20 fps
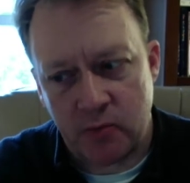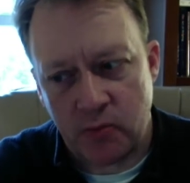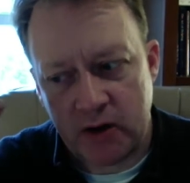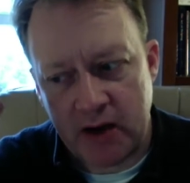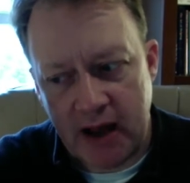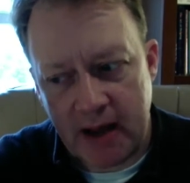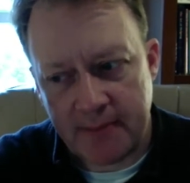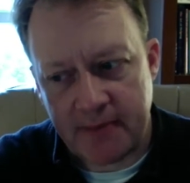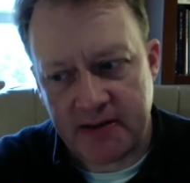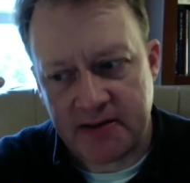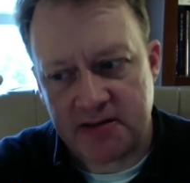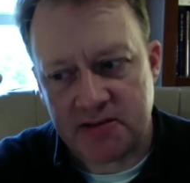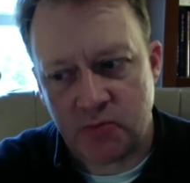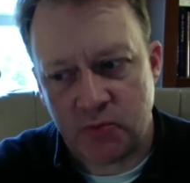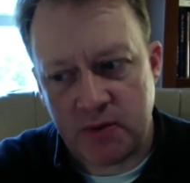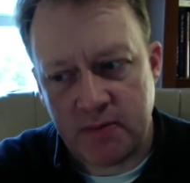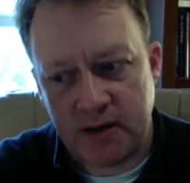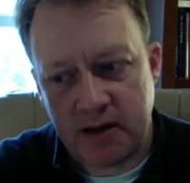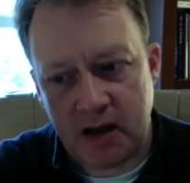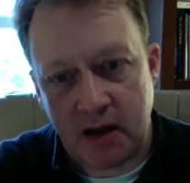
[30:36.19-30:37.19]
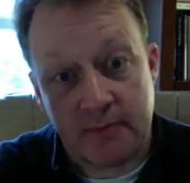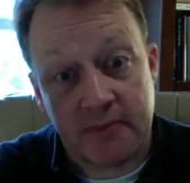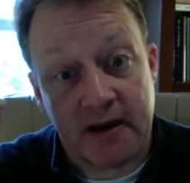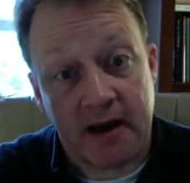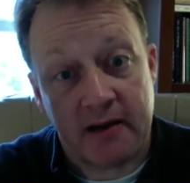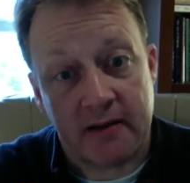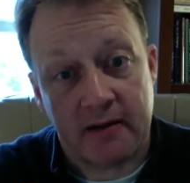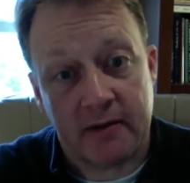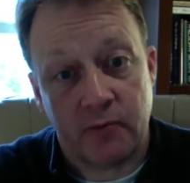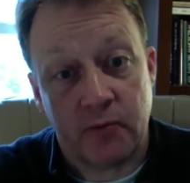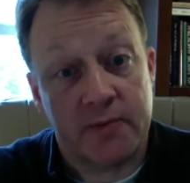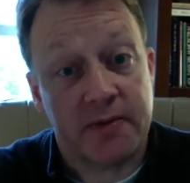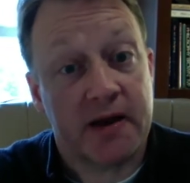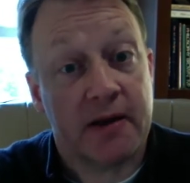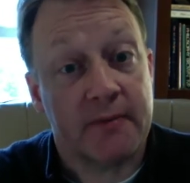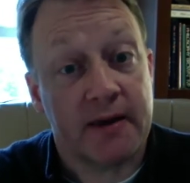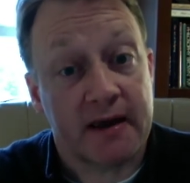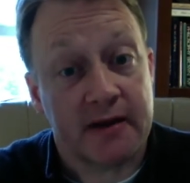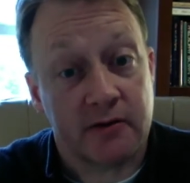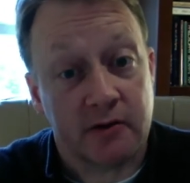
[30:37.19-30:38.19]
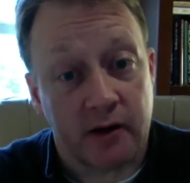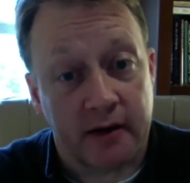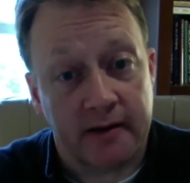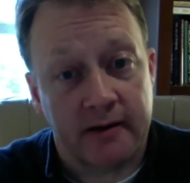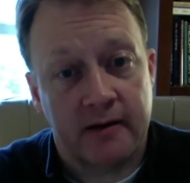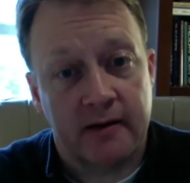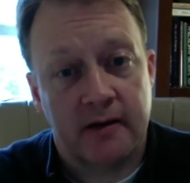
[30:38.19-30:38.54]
What happens? We become ignorant.